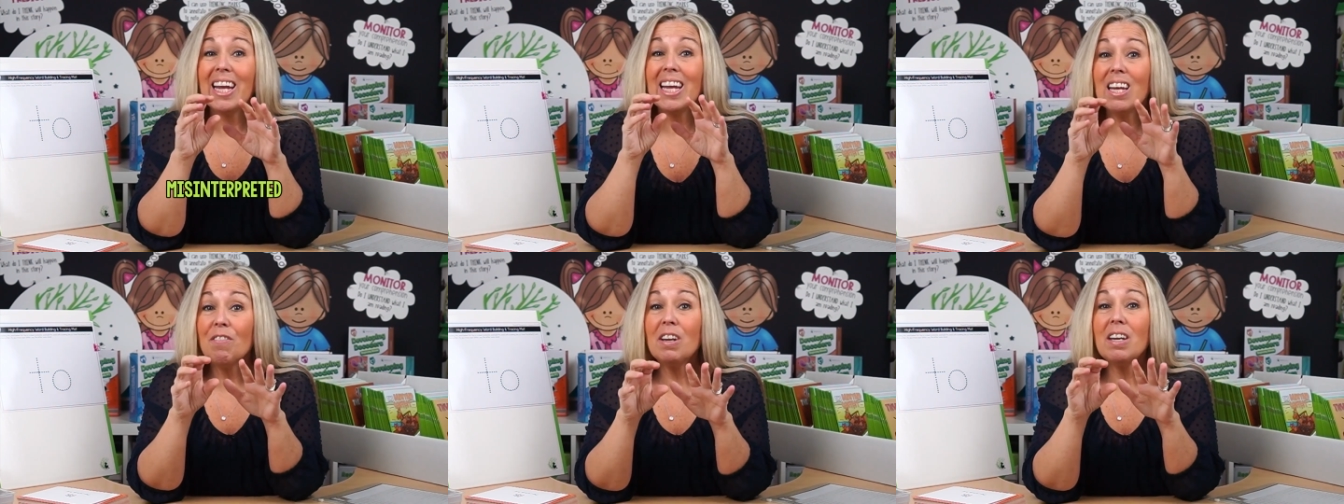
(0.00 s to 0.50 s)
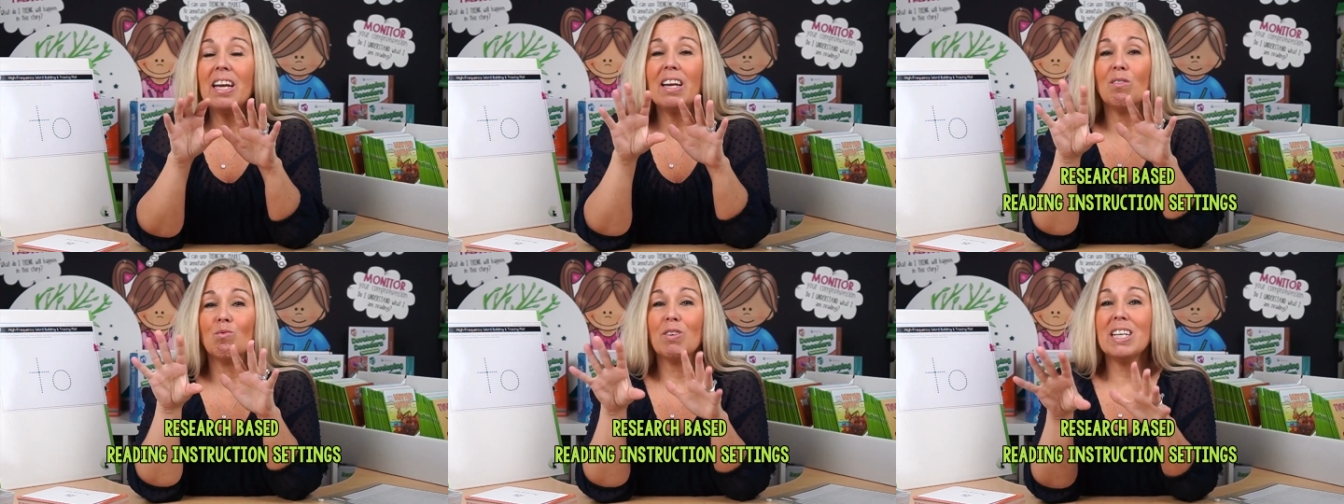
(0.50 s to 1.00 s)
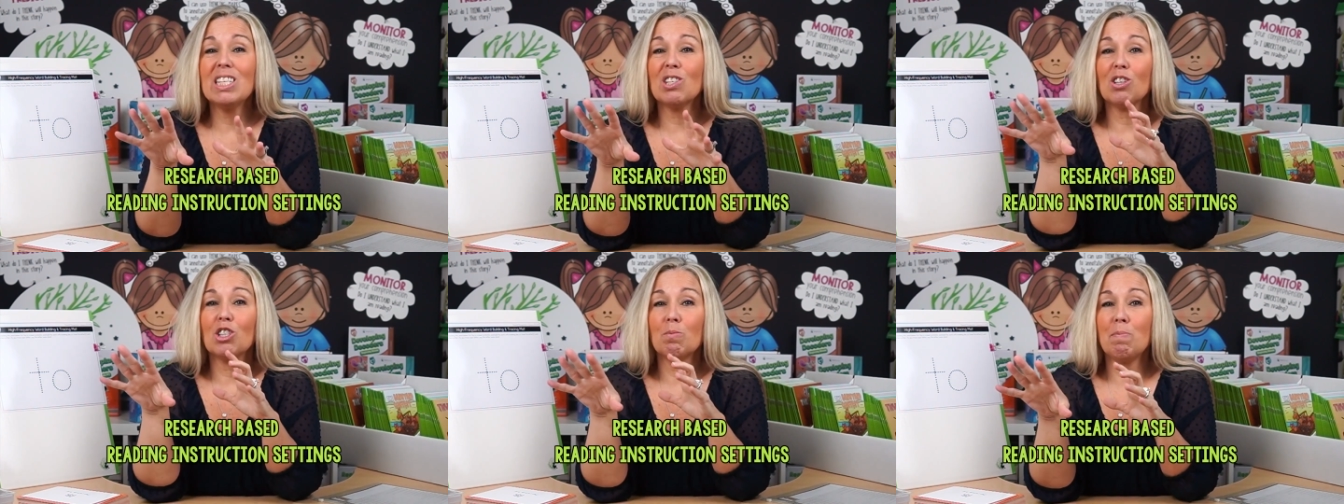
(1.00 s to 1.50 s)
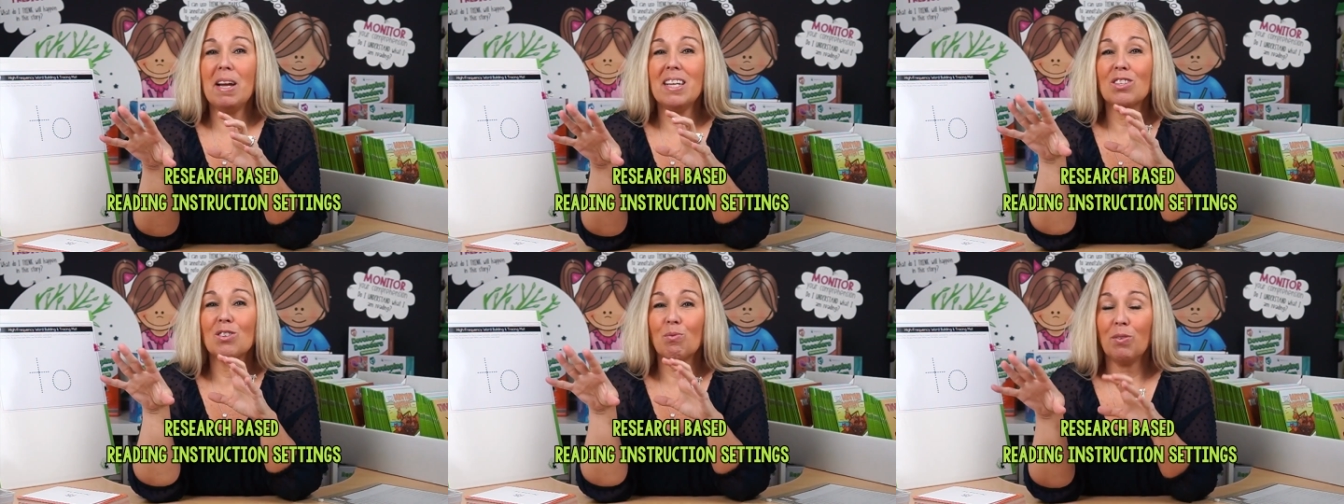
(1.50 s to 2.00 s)
even in
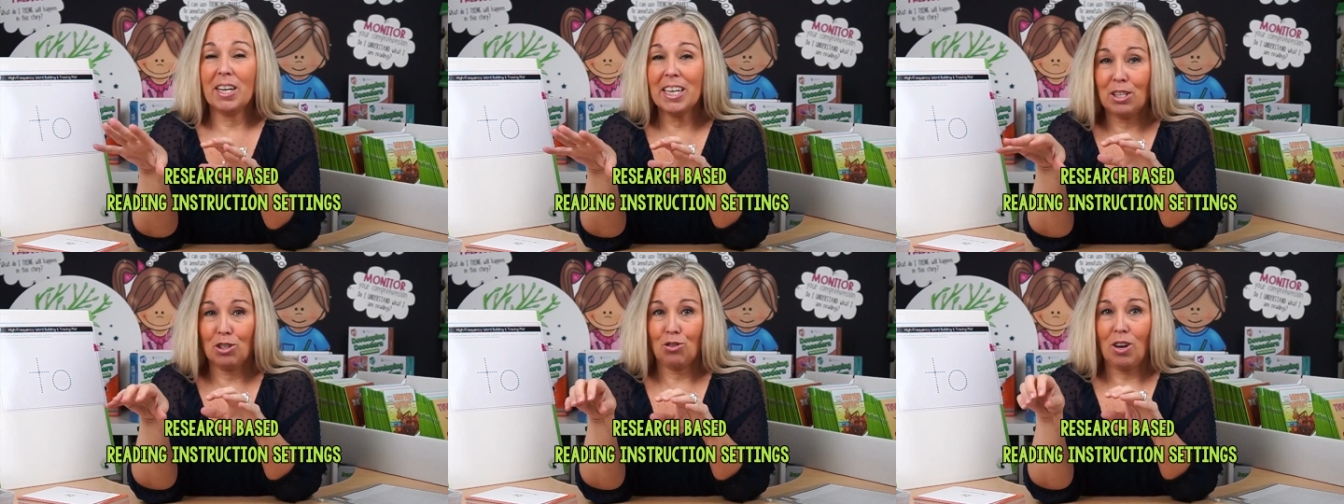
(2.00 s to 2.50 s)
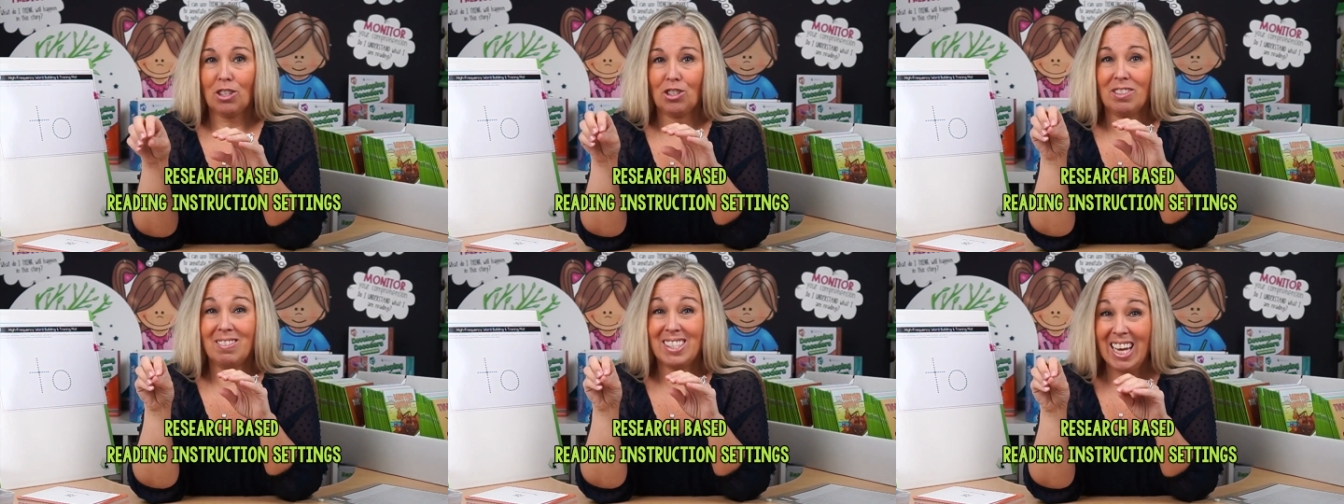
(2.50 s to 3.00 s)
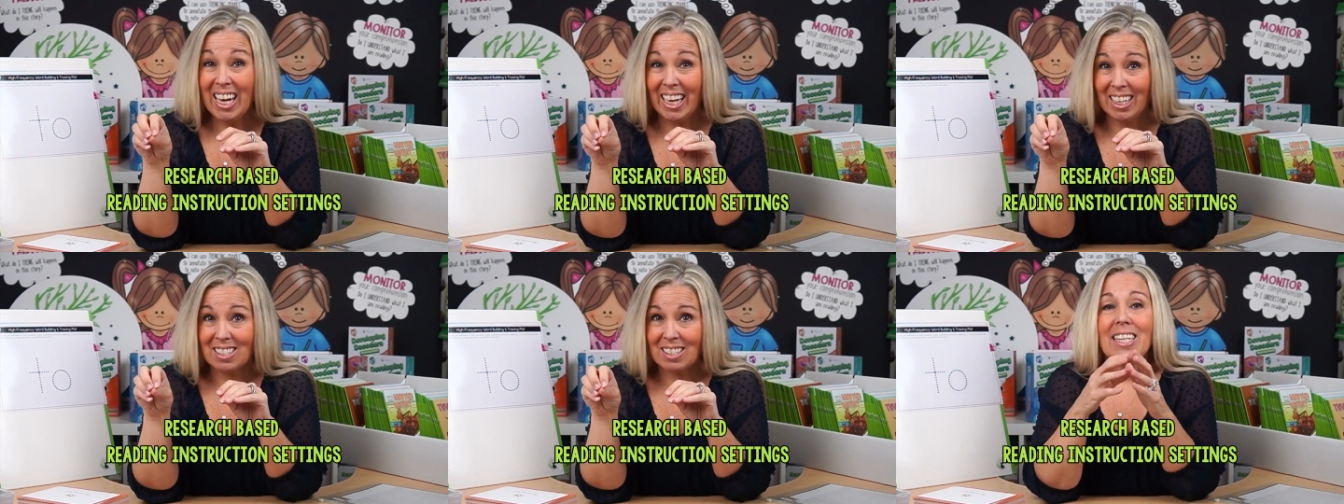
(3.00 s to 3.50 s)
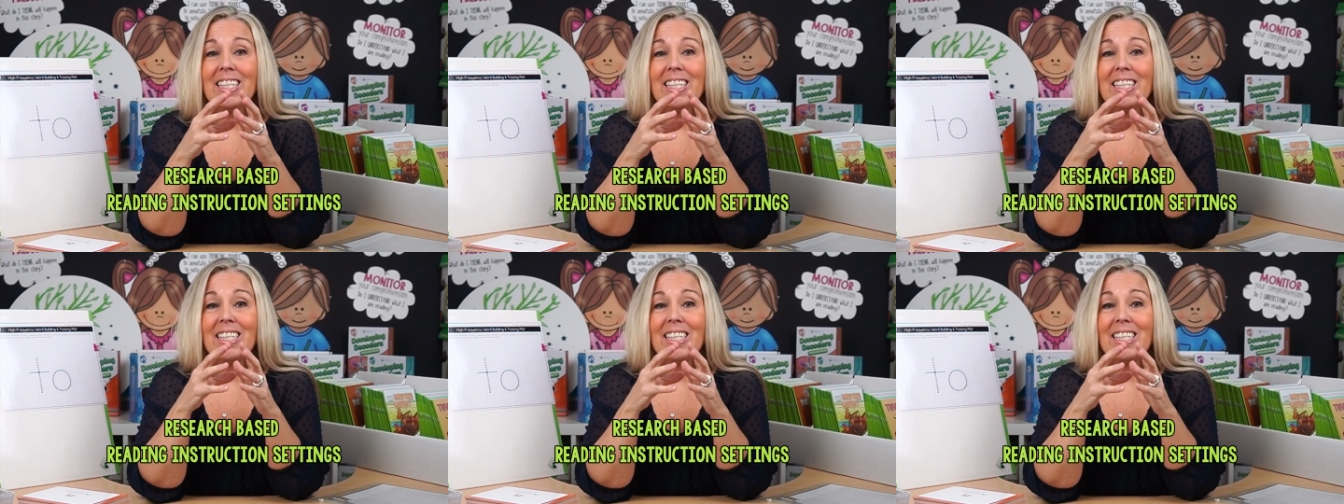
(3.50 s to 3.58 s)
research-based reading instruction settings.